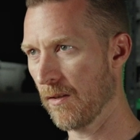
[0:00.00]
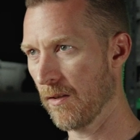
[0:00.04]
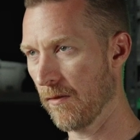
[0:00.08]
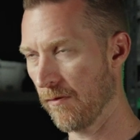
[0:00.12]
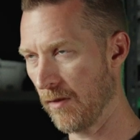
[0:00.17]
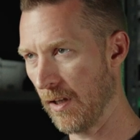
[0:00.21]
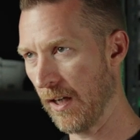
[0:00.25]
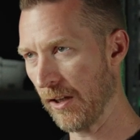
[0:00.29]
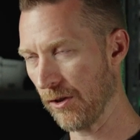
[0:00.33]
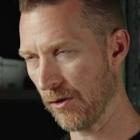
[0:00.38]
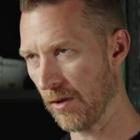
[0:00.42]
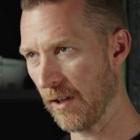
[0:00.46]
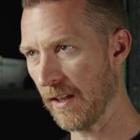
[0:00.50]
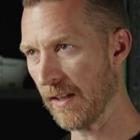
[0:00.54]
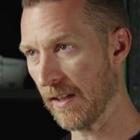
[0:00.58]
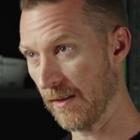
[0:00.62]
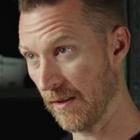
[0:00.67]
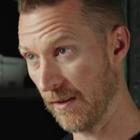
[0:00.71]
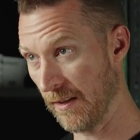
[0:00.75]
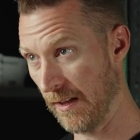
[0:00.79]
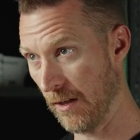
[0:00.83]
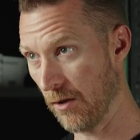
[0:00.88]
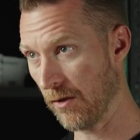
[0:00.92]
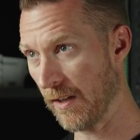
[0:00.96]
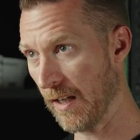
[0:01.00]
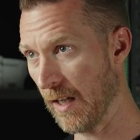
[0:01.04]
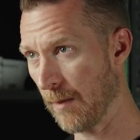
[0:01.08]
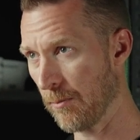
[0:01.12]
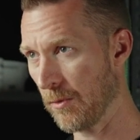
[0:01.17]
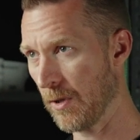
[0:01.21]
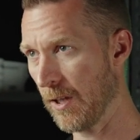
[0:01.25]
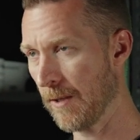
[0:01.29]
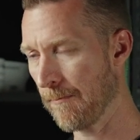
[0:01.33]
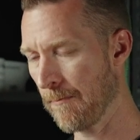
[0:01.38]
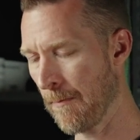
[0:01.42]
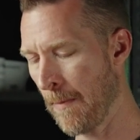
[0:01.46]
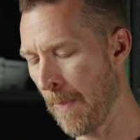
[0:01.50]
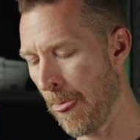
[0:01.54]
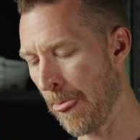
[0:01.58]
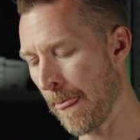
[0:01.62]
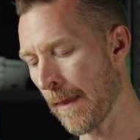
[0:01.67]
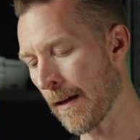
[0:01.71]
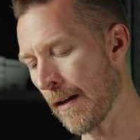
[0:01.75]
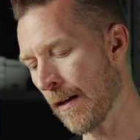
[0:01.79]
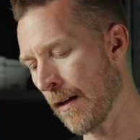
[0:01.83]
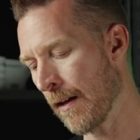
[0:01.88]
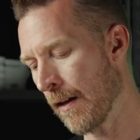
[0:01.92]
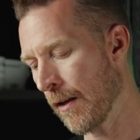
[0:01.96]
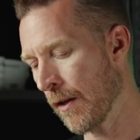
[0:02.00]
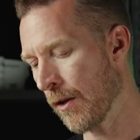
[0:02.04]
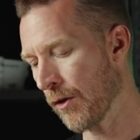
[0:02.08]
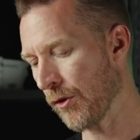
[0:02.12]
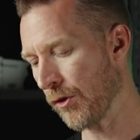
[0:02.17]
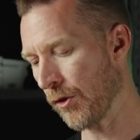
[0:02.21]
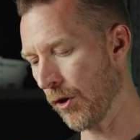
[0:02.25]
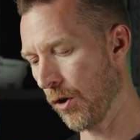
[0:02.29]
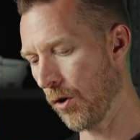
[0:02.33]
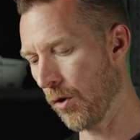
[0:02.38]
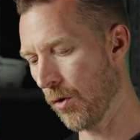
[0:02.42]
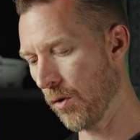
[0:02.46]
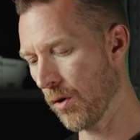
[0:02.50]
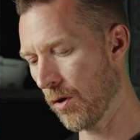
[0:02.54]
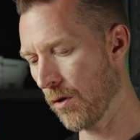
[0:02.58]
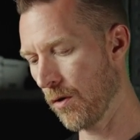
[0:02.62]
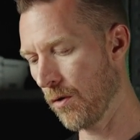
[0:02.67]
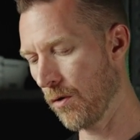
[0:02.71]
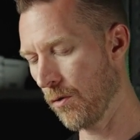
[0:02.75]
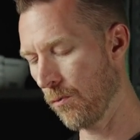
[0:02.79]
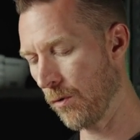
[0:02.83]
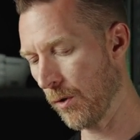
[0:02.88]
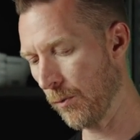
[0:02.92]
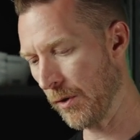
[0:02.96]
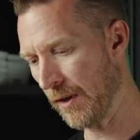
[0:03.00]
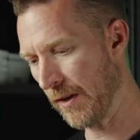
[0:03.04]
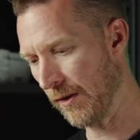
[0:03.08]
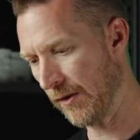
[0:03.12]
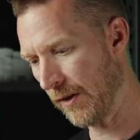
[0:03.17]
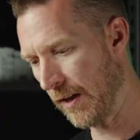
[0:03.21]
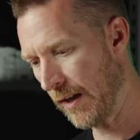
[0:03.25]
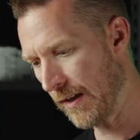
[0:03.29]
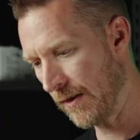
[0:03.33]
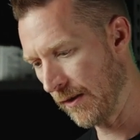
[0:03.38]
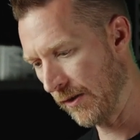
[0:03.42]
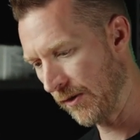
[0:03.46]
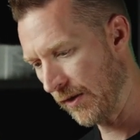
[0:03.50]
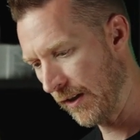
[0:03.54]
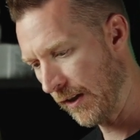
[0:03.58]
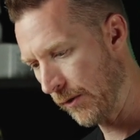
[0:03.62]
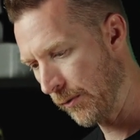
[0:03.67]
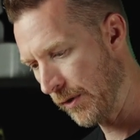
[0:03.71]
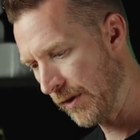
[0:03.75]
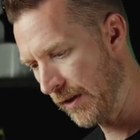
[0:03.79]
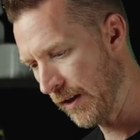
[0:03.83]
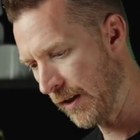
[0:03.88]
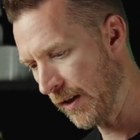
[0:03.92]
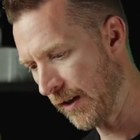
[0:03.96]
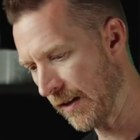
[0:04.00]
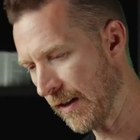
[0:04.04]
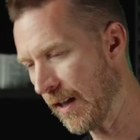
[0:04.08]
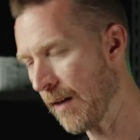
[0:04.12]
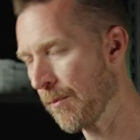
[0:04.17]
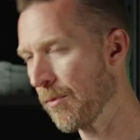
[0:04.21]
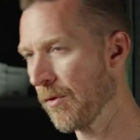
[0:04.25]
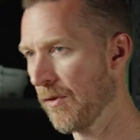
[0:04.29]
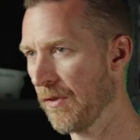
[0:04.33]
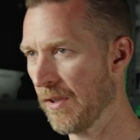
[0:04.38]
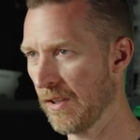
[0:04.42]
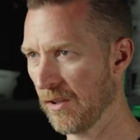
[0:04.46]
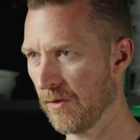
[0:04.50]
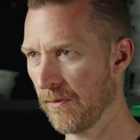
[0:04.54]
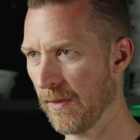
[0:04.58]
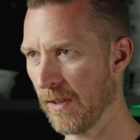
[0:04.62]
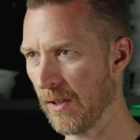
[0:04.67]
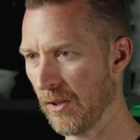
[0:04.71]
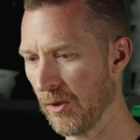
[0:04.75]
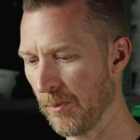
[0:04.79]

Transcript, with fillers: the flashlight at the tail cap, right? So when we designed this thing, we did a couple of things very